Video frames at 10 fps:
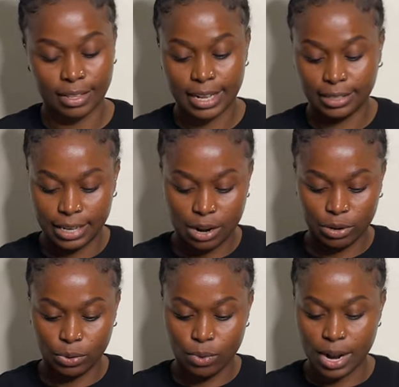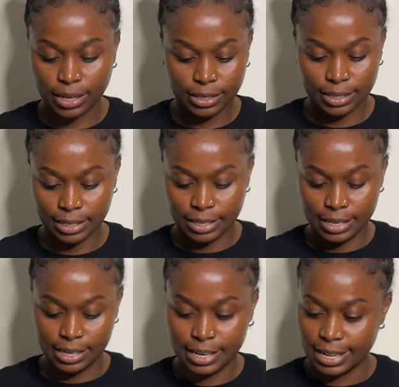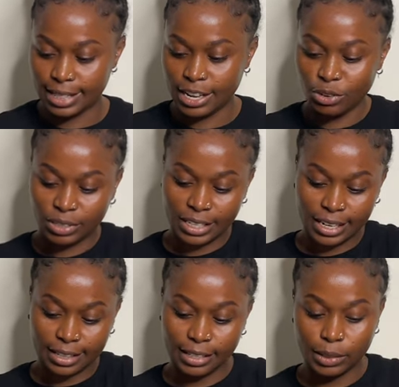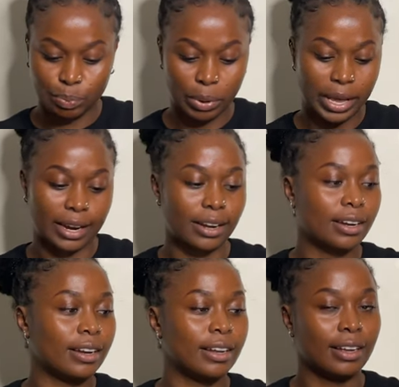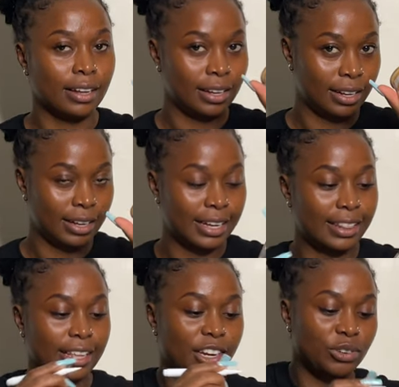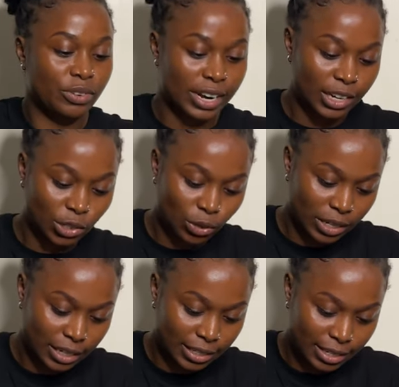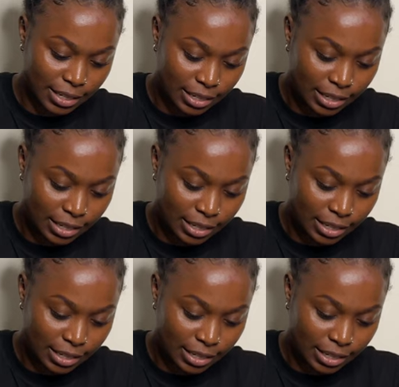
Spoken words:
That's how it works. And then you take this pen and then you write on it.